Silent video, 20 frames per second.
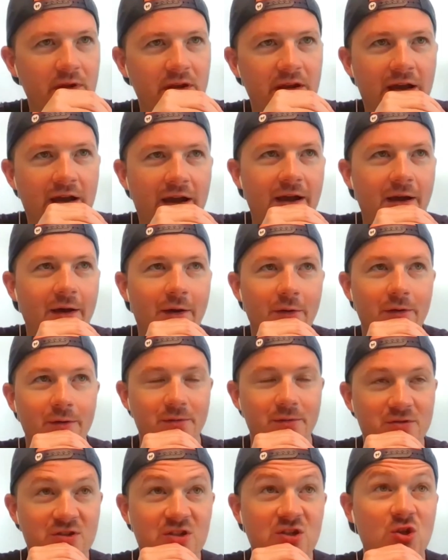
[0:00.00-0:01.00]
I mean, I
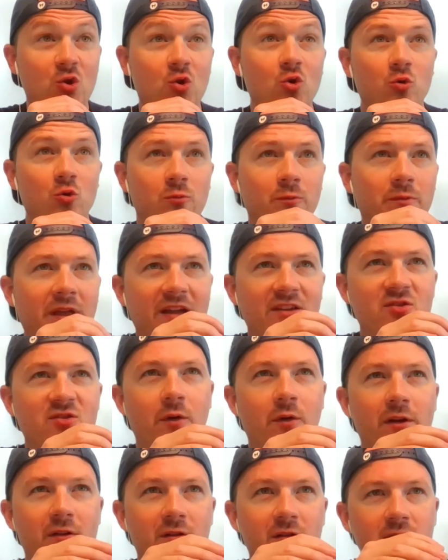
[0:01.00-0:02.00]
would assume that
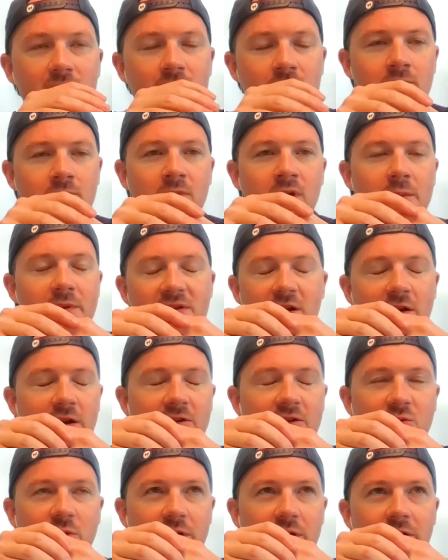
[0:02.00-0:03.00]
Twitter. I mean,
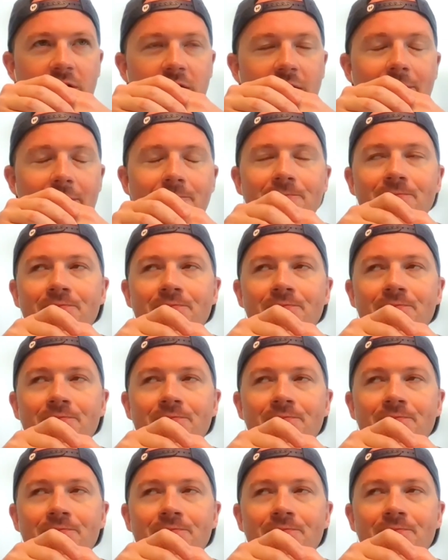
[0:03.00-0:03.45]
sorry, not Twitter.